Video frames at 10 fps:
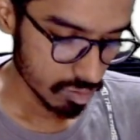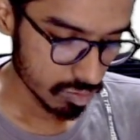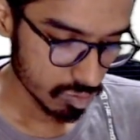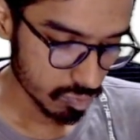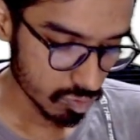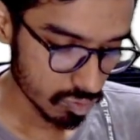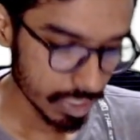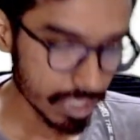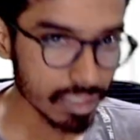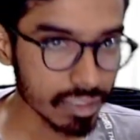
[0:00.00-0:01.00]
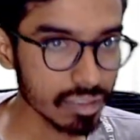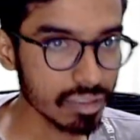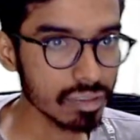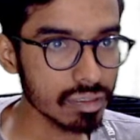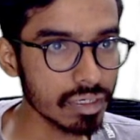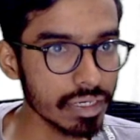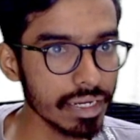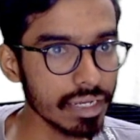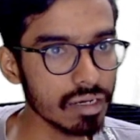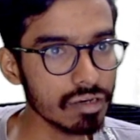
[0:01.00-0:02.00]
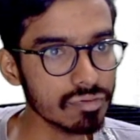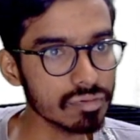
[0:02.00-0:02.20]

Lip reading: prove that grade of